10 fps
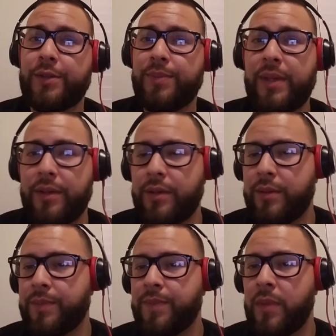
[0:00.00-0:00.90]
speakers.
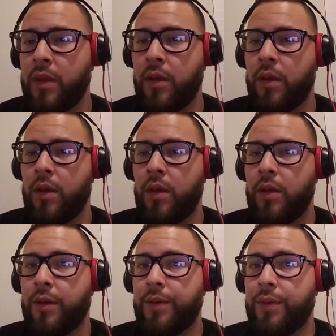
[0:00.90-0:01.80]

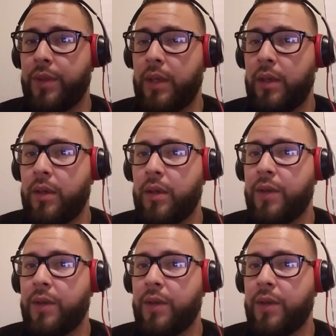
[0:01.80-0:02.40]
The